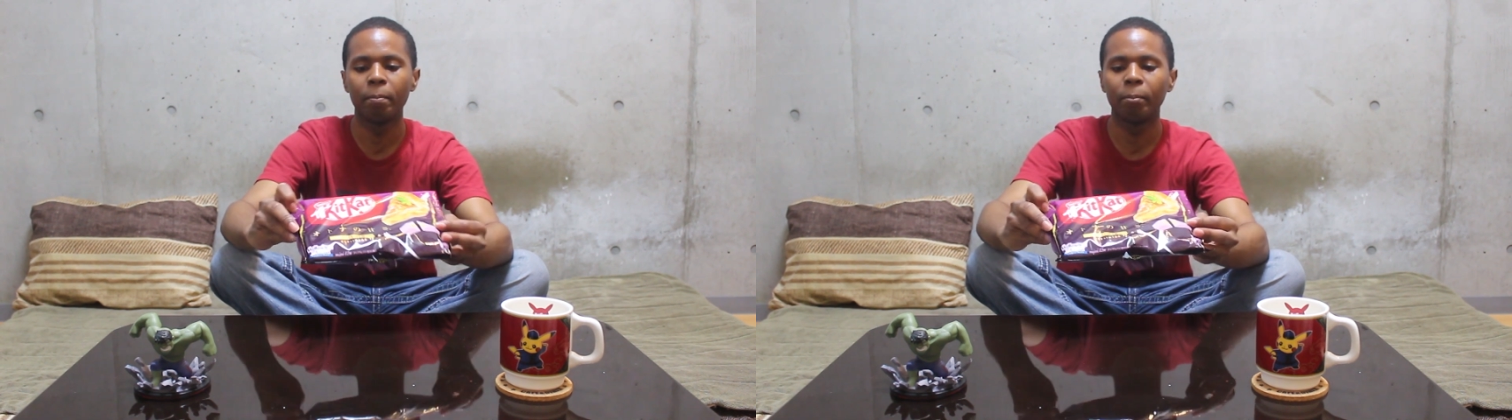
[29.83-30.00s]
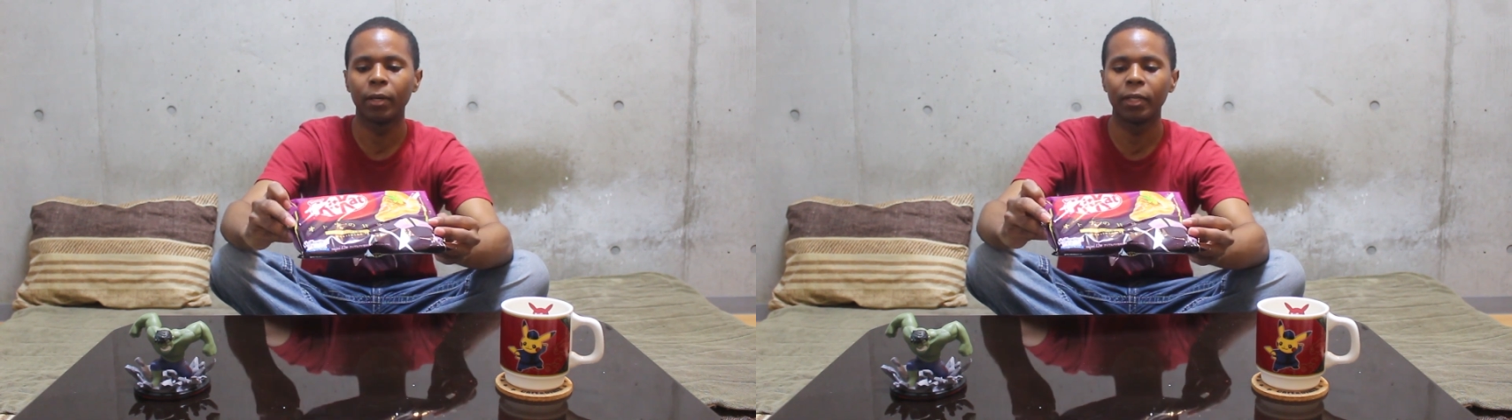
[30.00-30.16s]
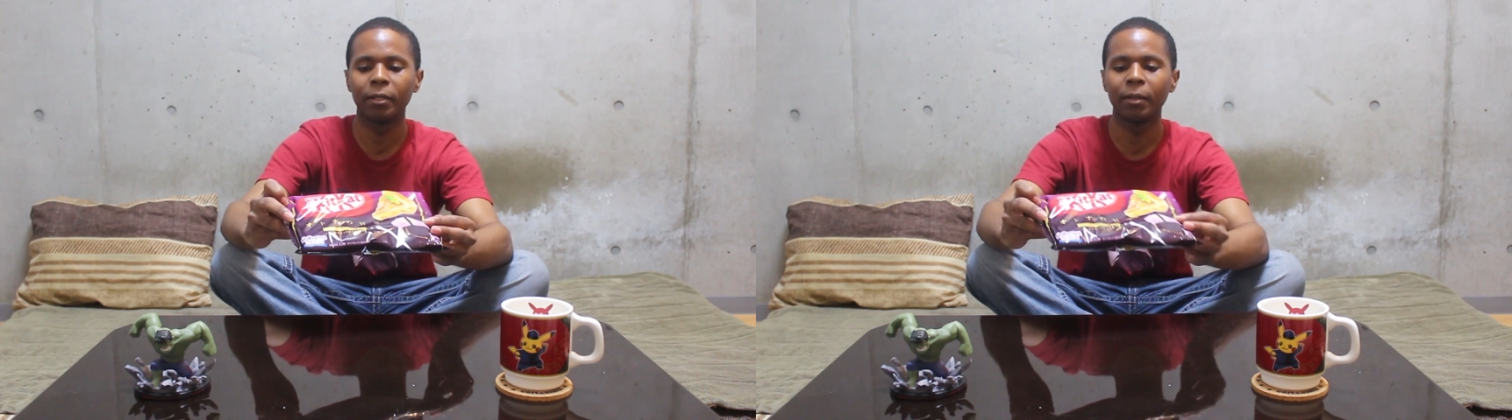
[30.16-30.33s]

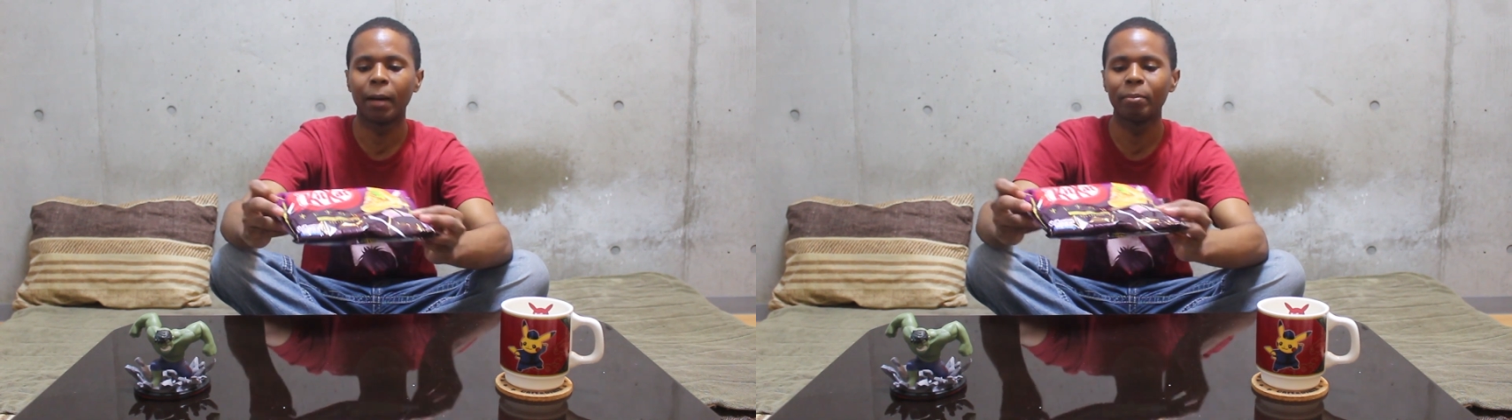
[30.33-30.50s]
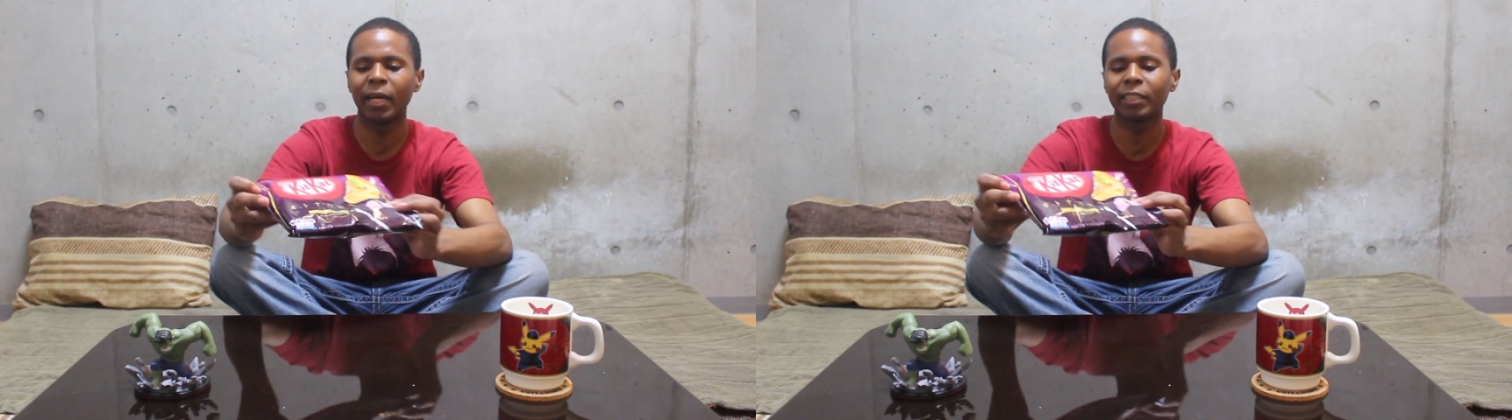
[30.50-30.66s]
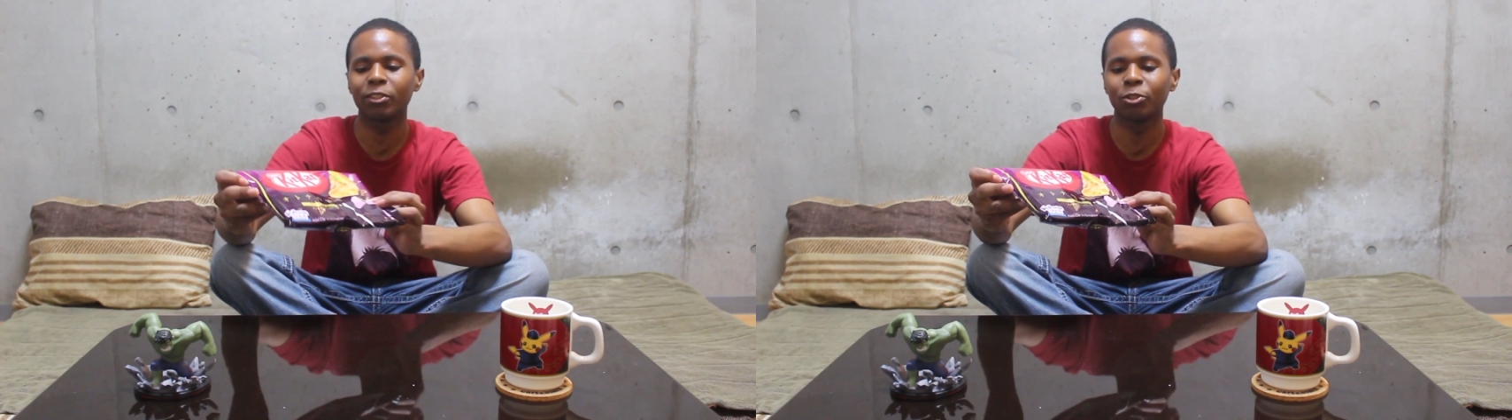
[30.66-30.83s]
but I'm
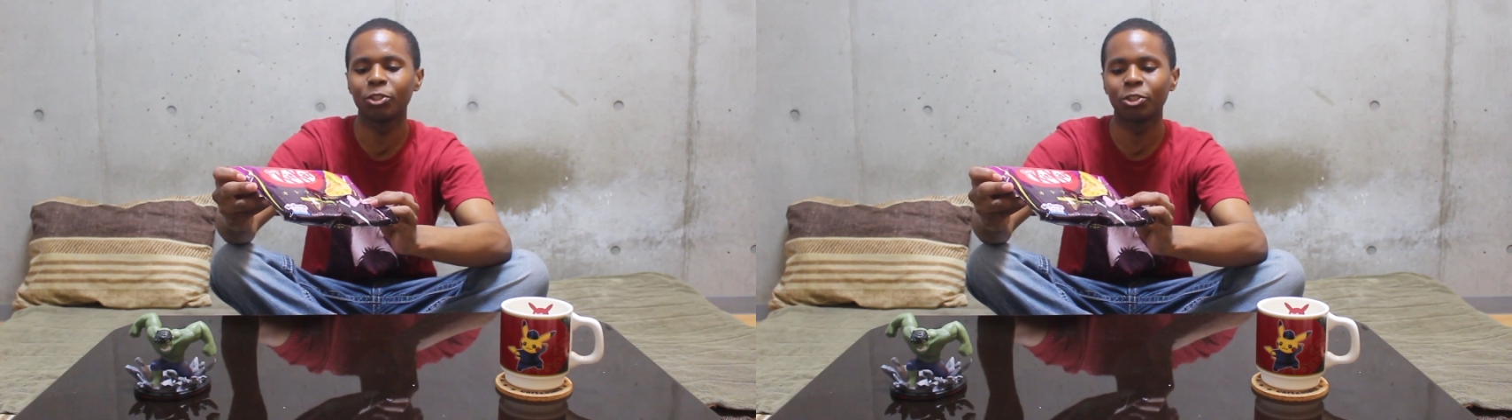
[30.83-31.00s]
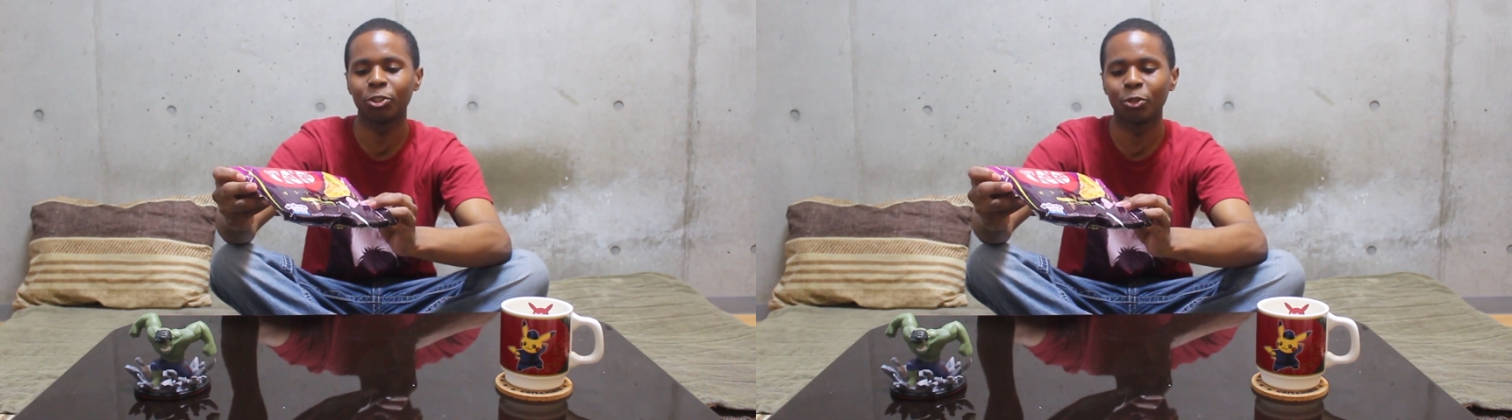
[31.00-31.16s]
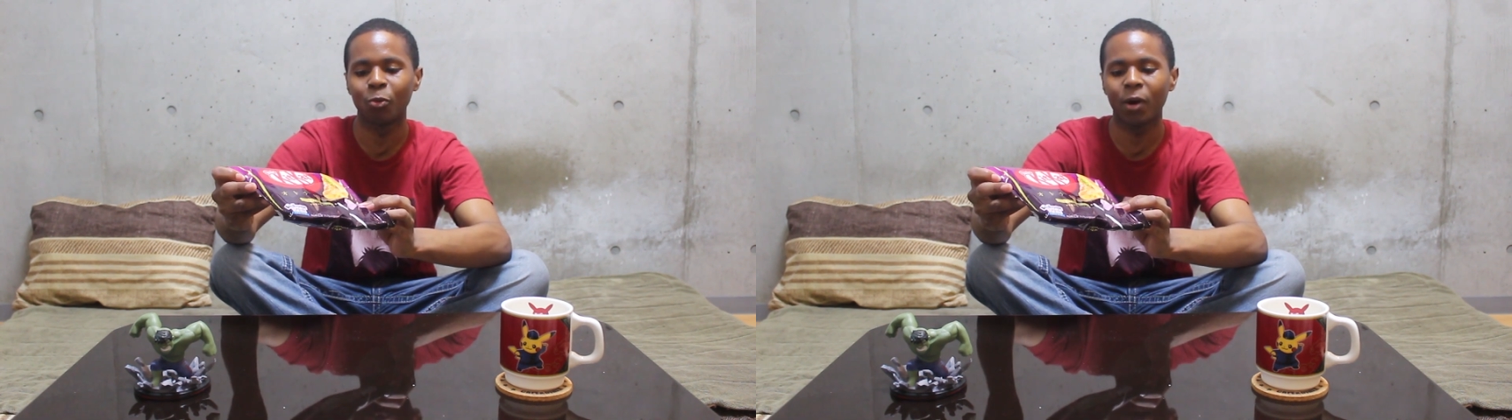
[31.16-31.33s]
not so
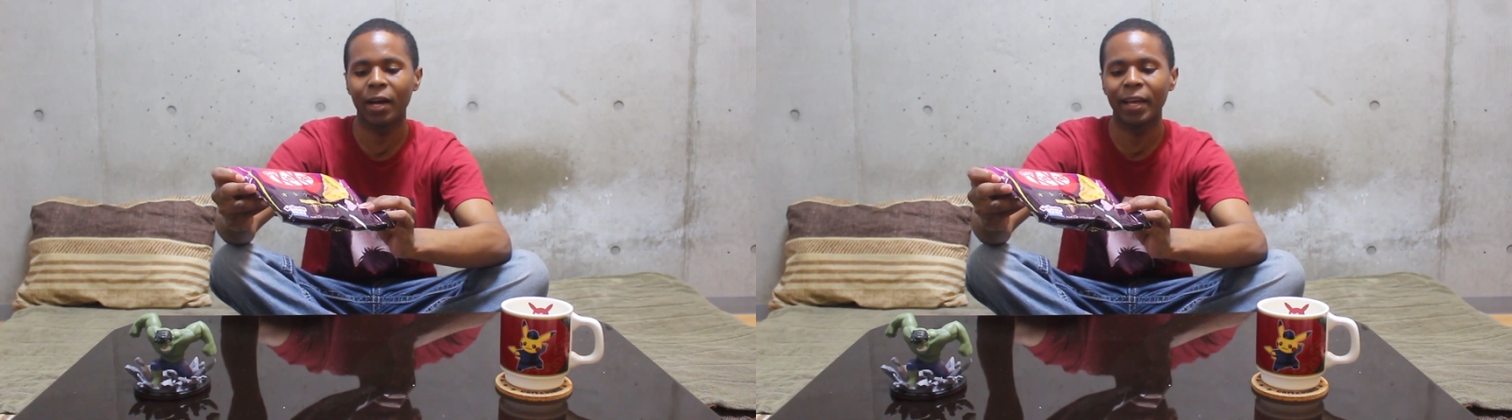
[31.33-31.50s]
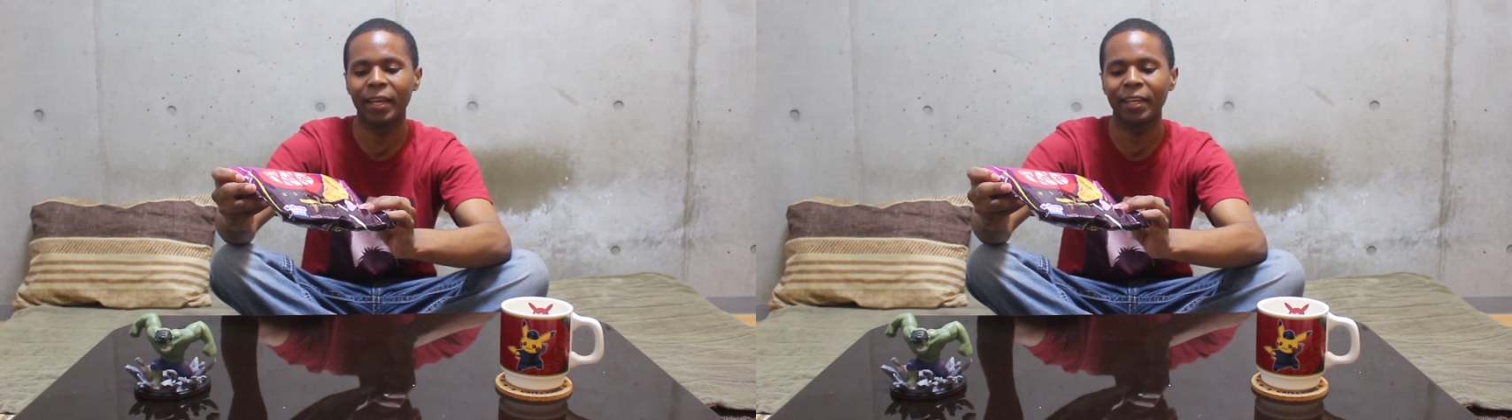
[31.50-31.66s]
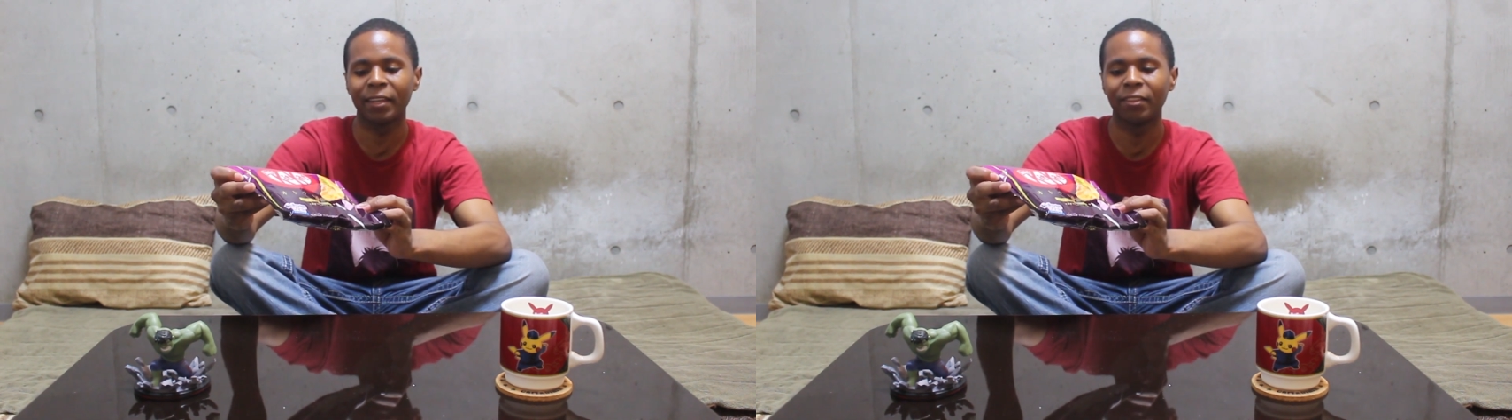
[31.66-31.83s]
sure
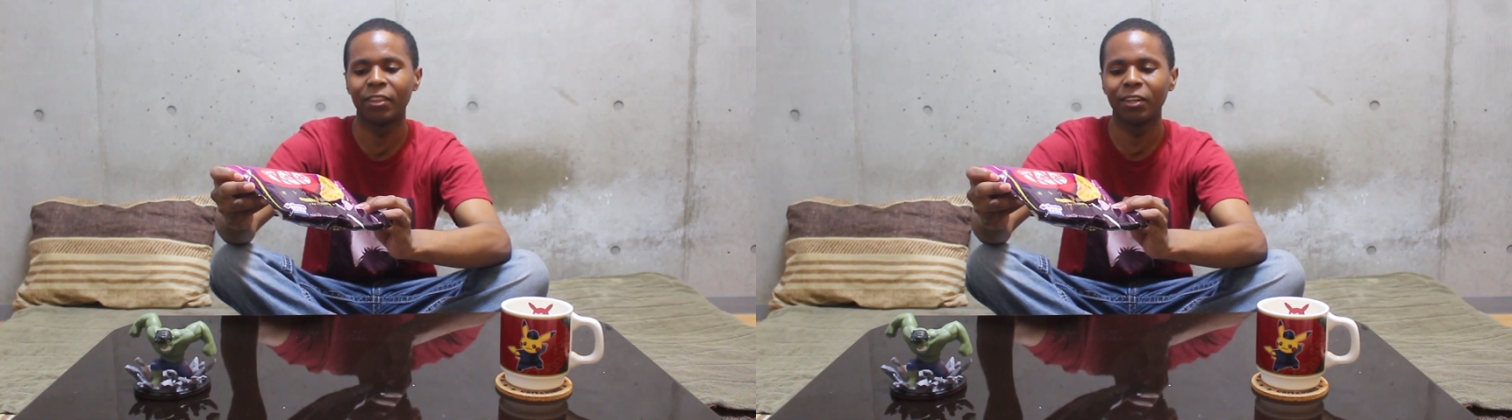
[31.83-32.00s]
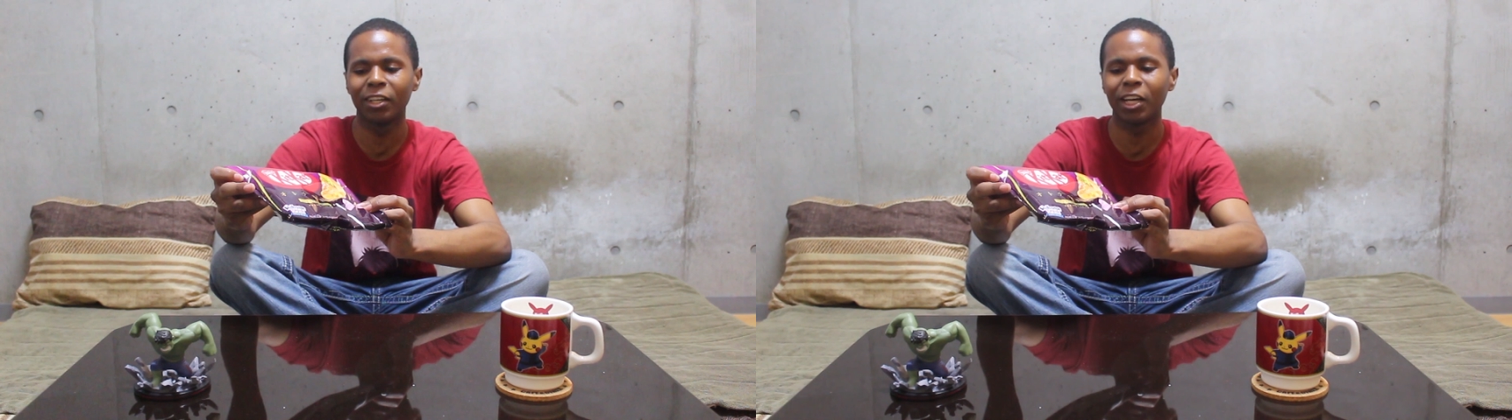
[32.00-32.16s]
why the